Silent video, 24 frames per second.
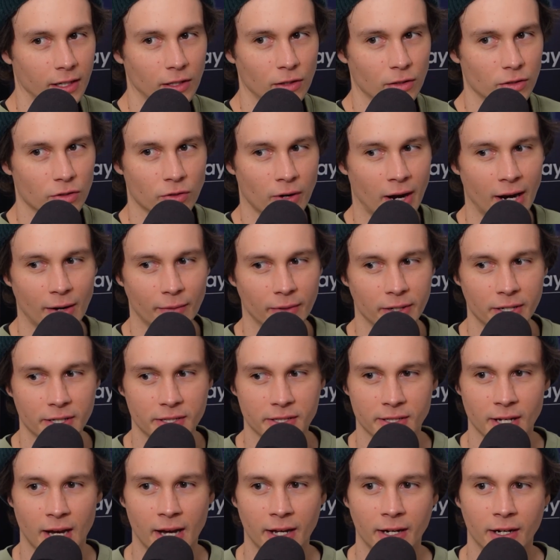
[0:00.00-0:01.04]
looked great when he
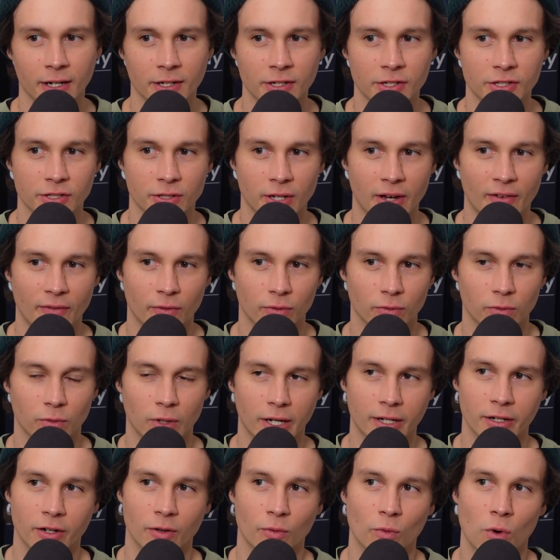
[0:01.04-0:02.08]
started. I just have
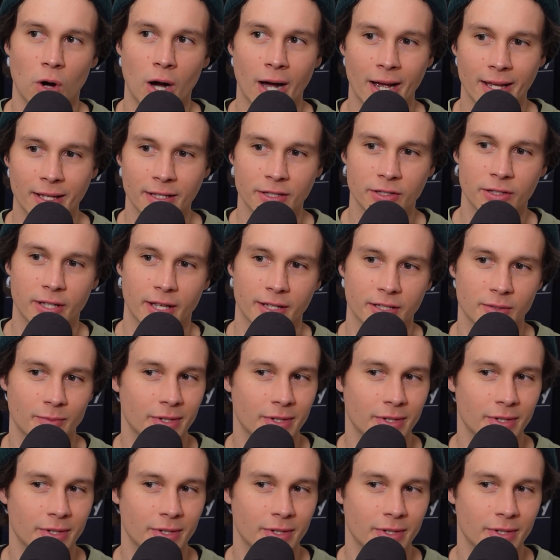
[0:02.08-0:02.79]
I don't know why he's has he